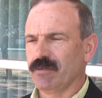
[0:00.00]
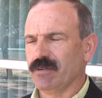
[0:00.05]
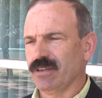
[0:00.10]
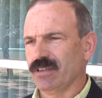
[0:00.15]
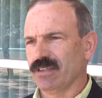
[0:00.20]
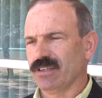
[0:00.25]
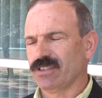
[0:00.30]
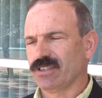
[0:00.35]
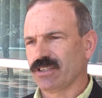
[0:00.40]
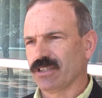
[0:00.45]

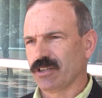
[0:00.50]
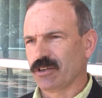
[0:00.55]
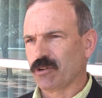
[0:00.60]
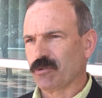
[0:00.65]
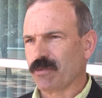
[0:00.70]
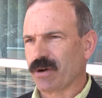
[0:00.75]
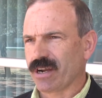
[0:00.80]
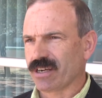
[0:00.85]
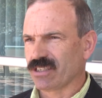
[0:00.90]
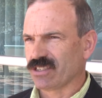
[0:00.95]
immediately into
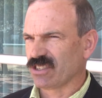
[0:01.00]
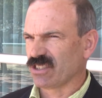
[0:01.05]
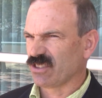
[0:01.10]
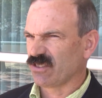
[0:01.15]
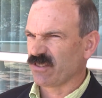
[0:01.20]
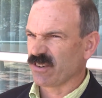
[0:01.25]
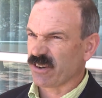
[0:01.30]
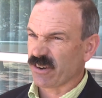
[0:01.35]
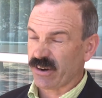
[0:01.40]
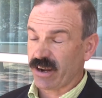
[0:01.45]
clinical practice
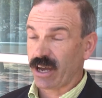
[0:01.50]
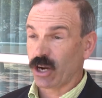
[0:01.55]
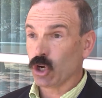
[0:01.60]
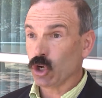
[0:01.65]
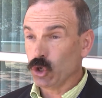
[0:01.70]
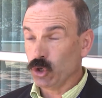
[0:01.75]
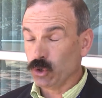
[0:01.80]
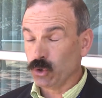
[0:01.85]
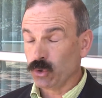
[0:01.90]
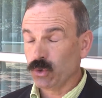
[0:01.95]
is figuring out
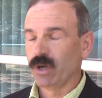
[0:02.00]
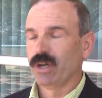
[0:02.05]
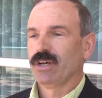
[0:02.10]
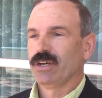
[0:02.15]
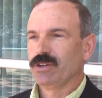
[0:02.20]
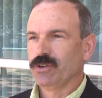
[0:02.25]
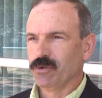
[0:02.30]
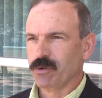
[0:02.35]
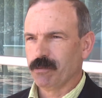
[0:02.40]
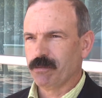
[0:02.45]
who
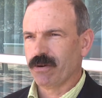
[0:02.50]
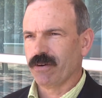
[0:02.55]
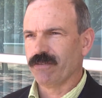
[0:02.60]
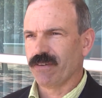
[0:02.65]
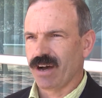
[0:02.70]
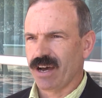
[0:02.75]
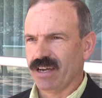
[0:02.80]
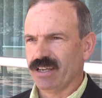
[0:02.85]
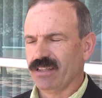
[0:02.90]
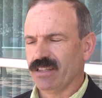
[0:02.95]
you would
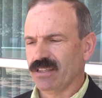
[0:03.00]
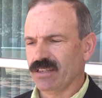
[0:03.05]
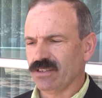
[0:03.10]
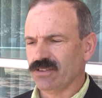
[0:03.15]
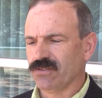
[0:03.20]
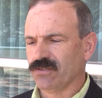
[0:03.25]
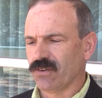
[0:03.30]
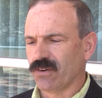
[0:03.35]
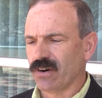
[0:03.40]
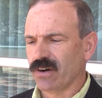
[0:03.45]
provide
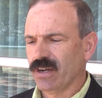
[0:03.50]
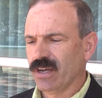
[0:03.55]
these for.